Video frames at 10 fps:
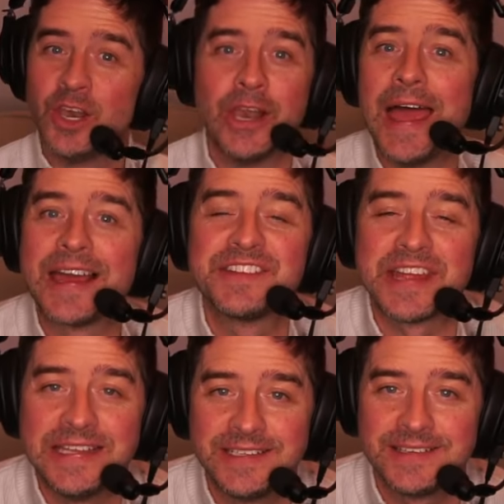
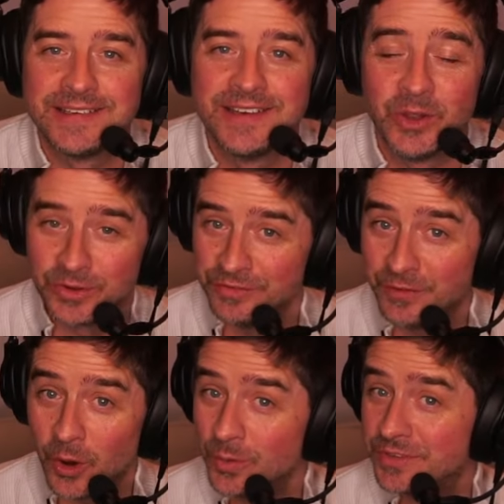excited, looking
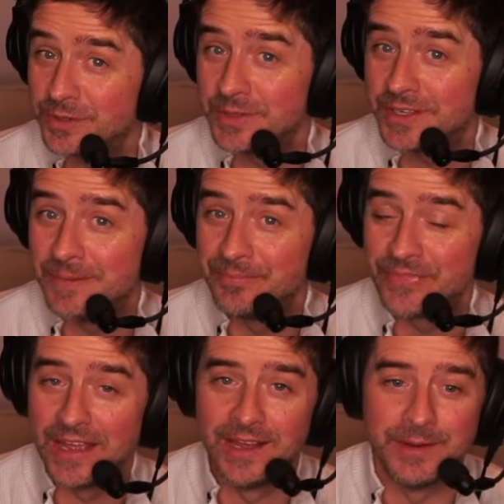forward to it.
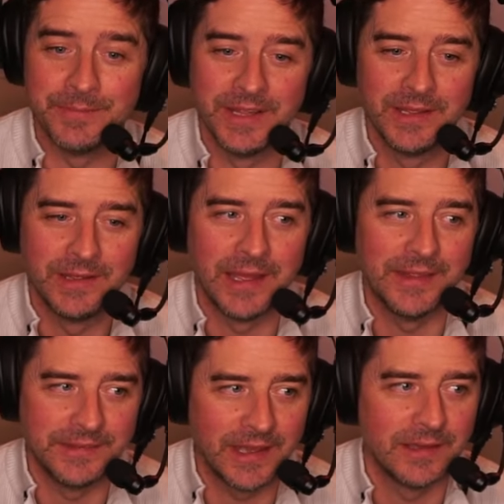And
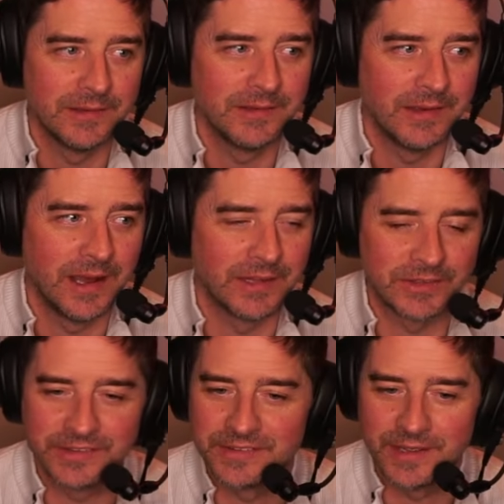yeah, I'll
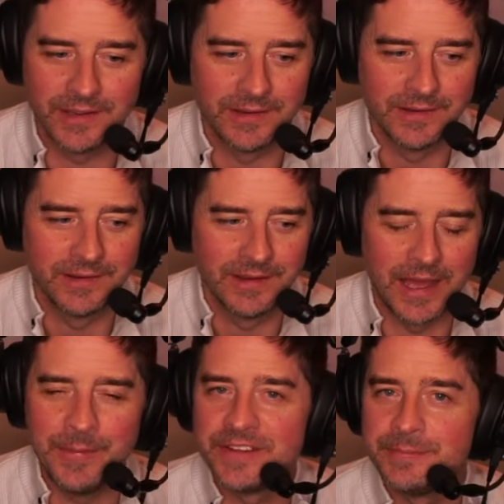just,
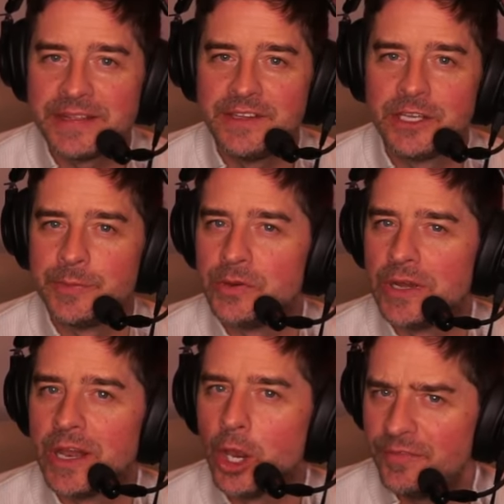I'm expecting it to be great.
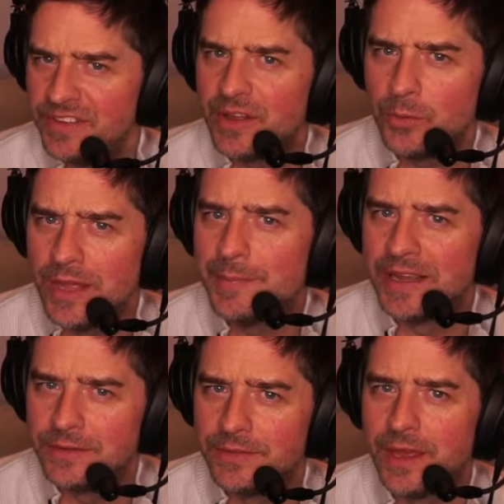A lot of you out there,
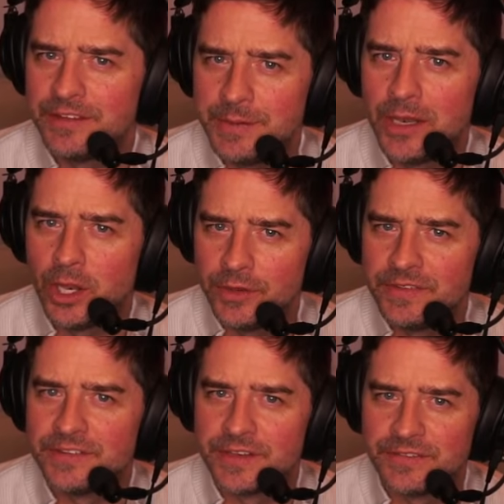mind, there has been a lot of you
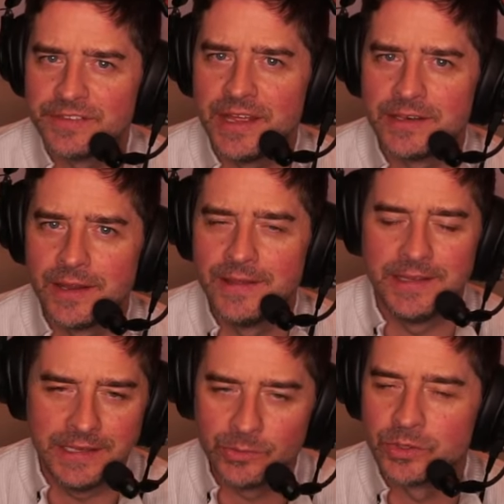that have said, you
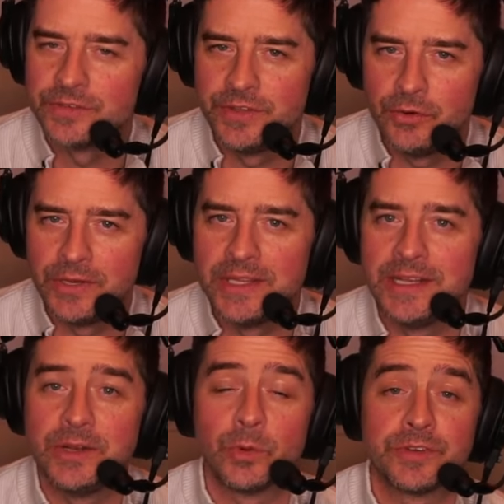need to watch Fury, you need
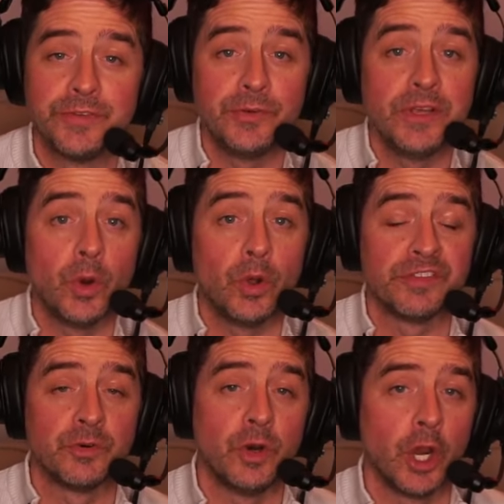to watch Fury,
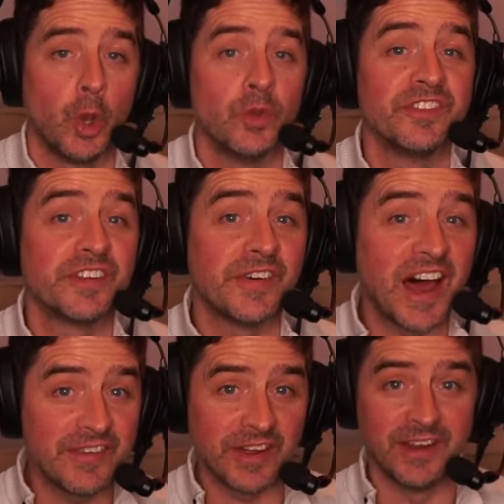also Lone
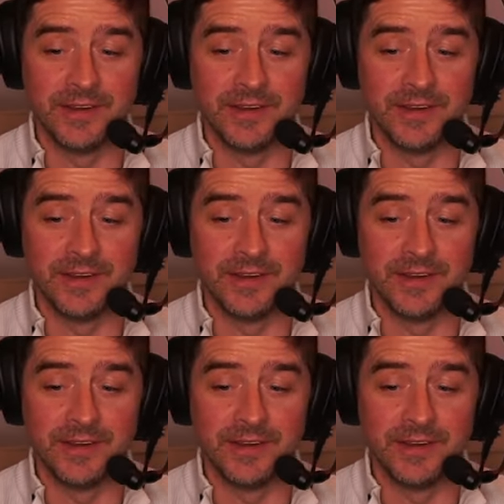Survivor.